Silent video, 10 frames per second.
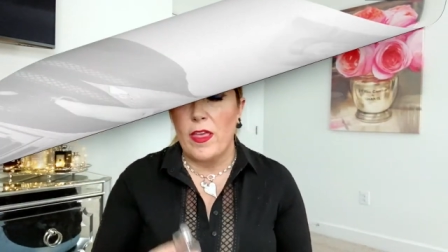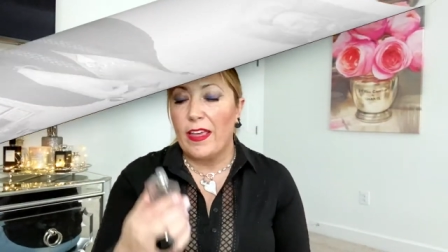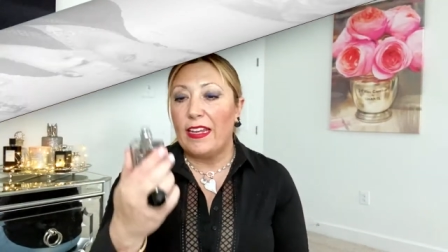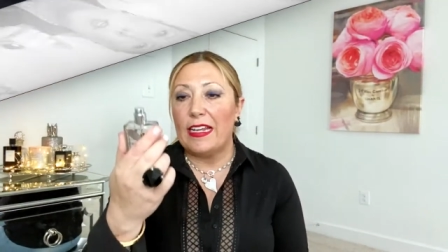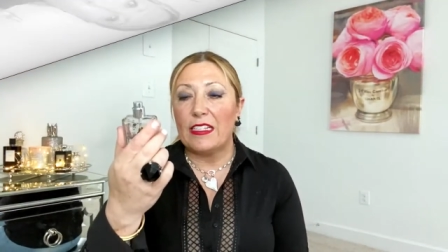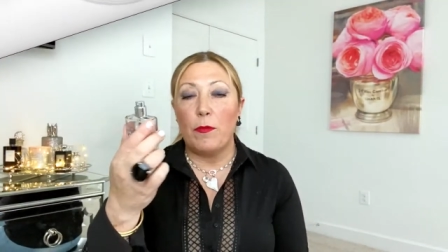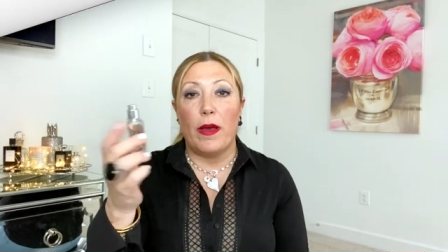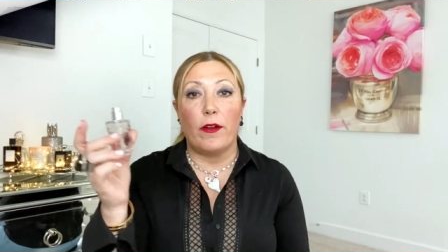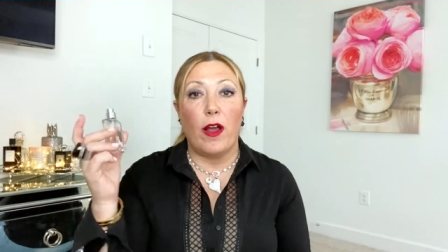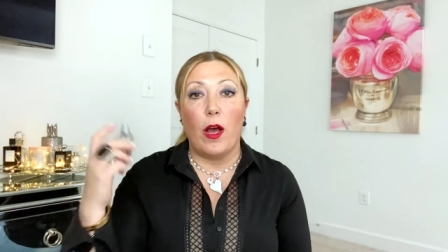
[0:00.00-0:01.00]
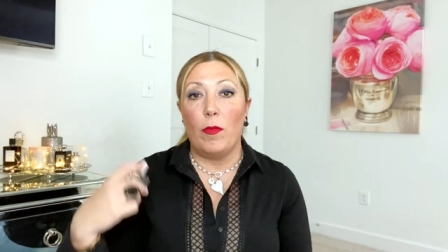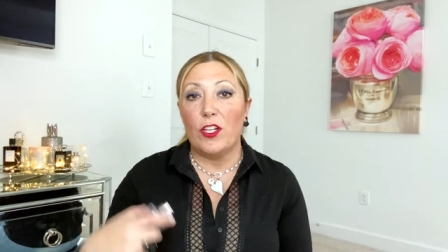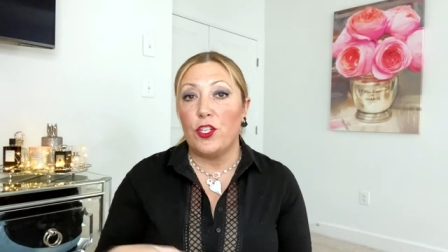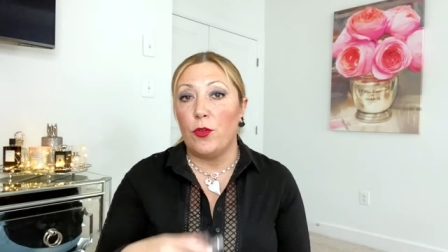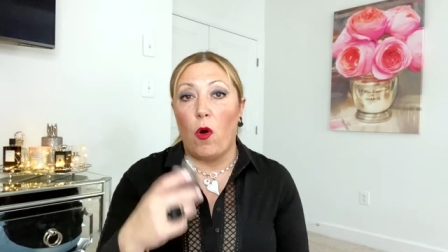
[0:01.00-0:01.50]
It doesn't matter how
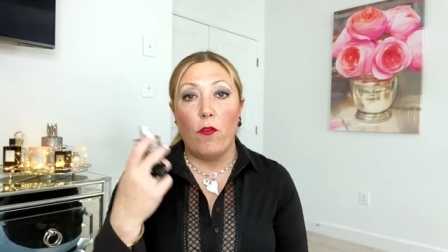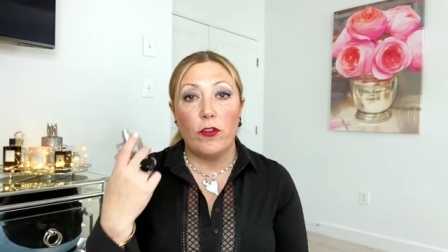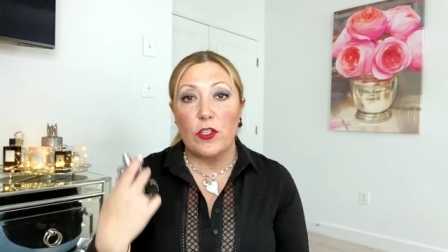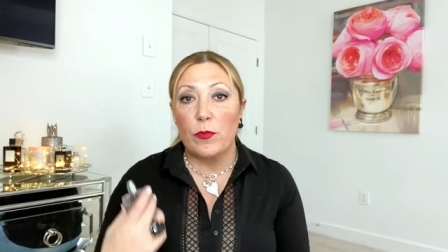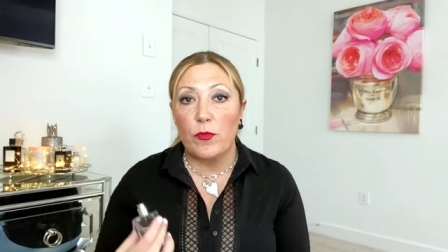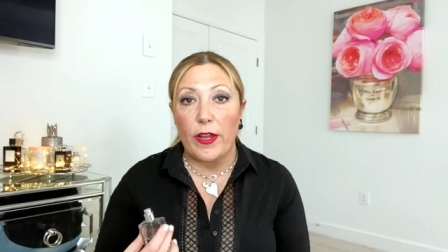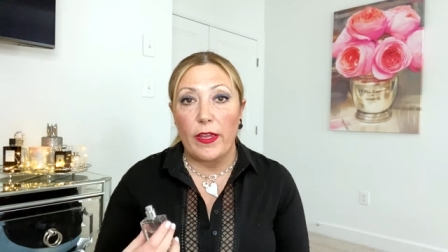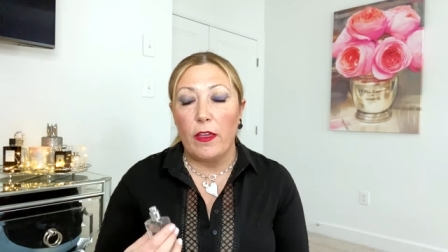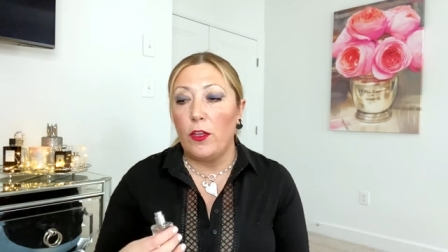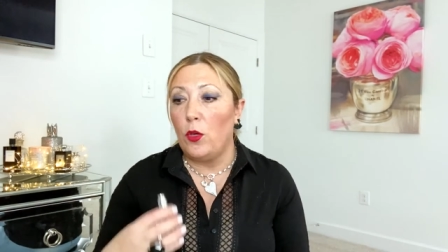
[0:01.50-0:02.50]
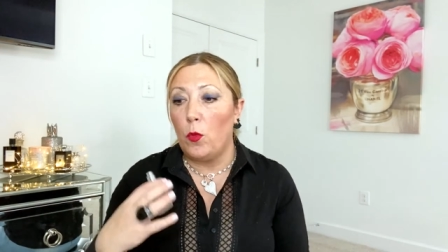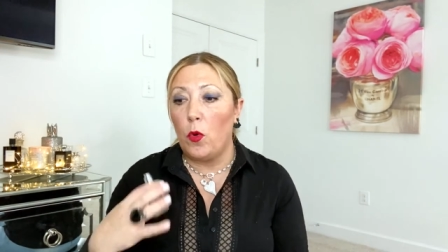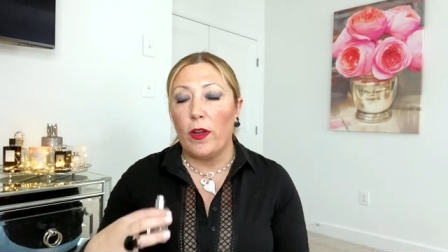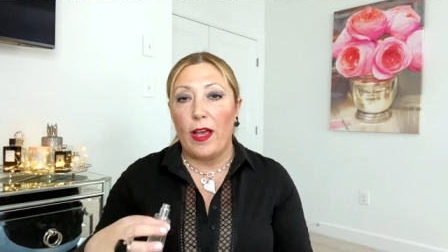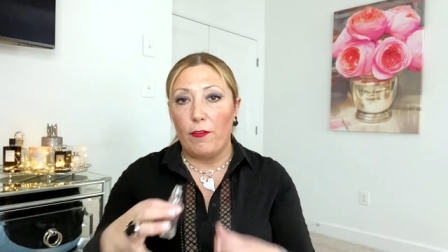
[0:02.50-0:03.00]
much you overspray, you
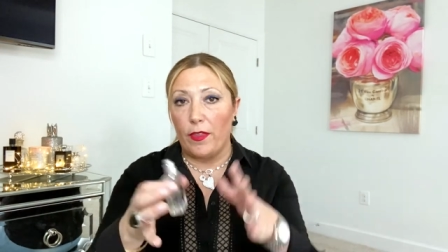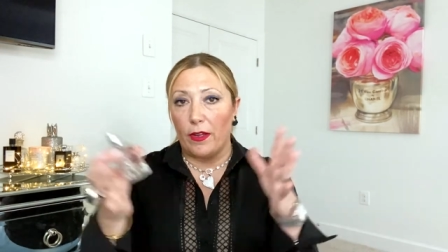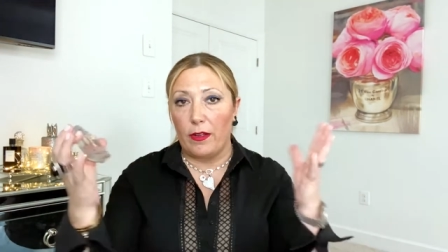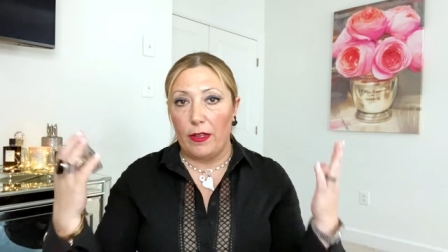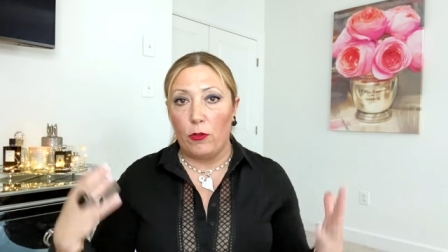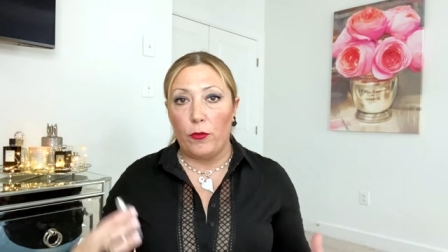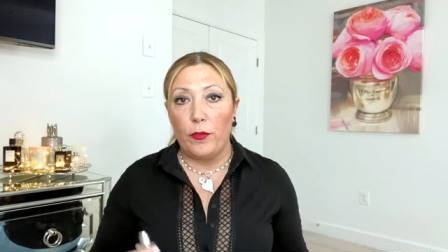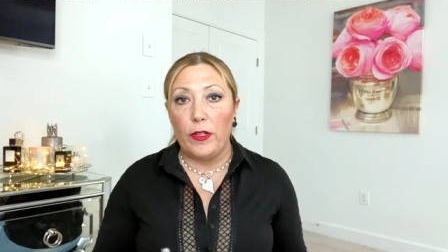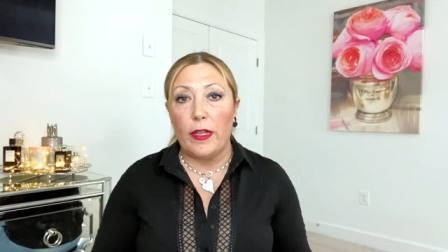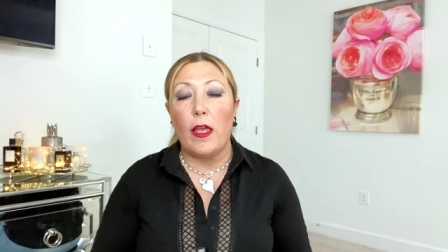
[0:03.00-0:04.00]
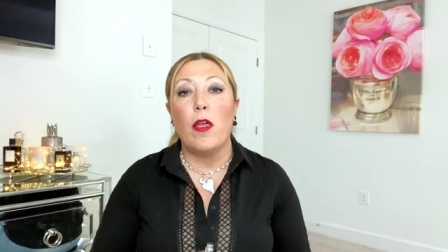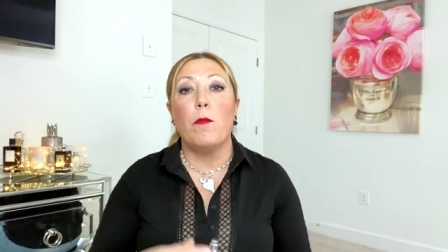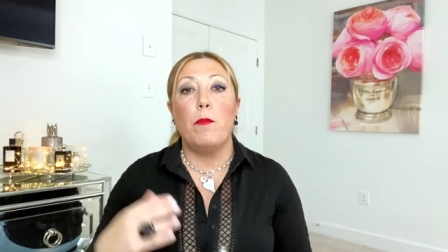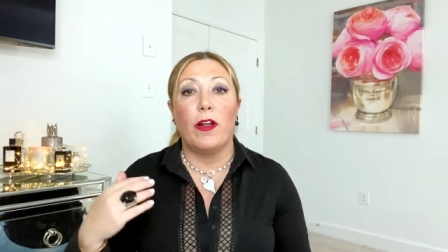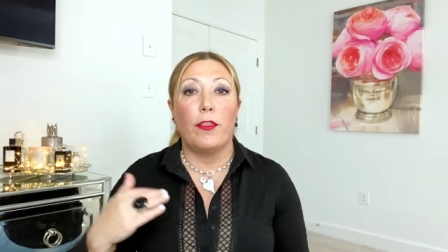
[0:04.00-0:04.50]
won't have that cloud feeling,
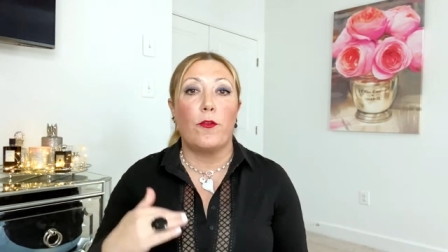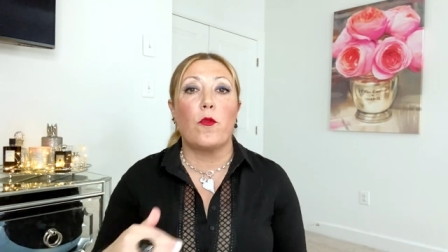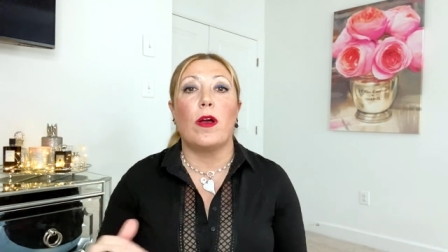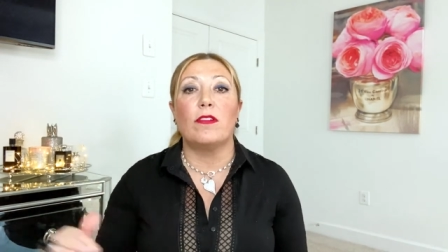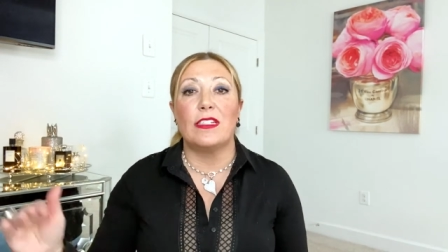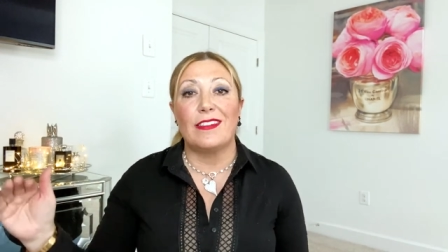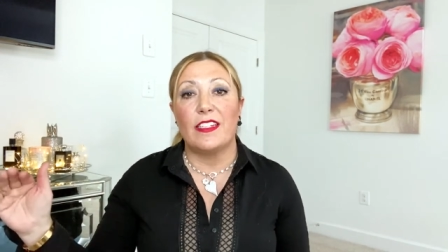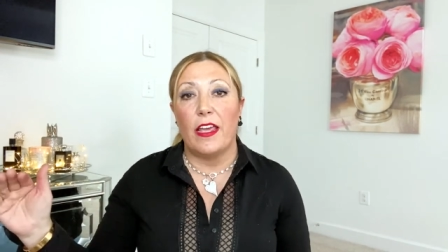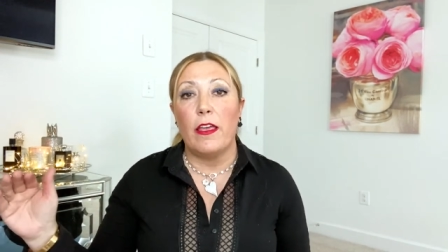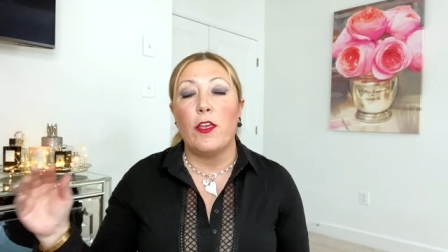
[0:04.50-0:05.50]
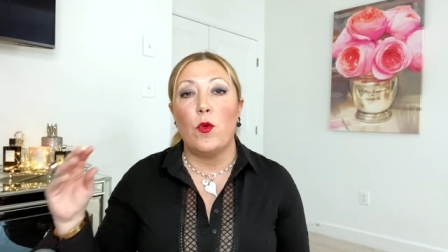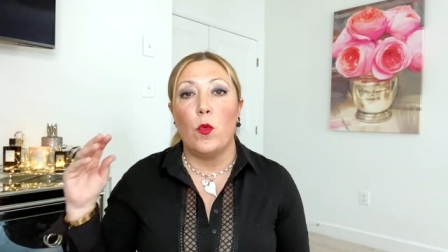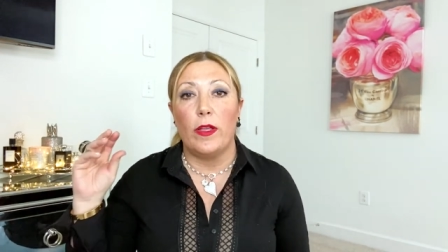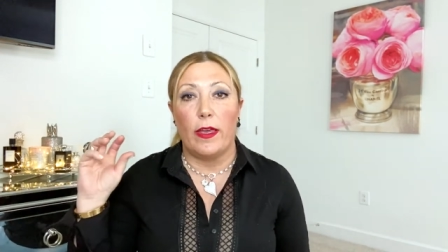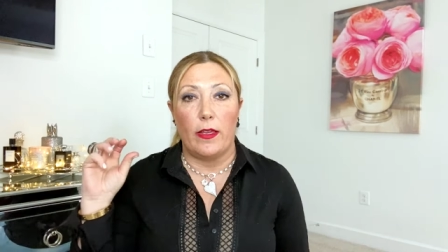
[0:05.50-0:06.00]
but throughout the day, you
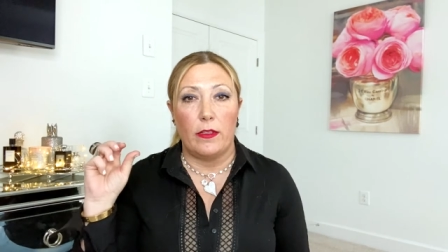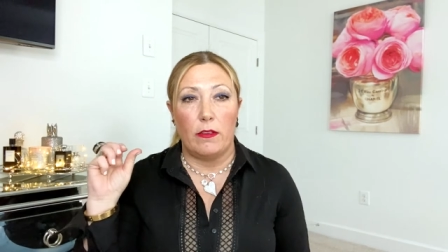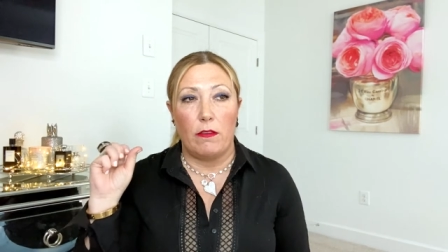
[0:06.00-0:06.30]
will get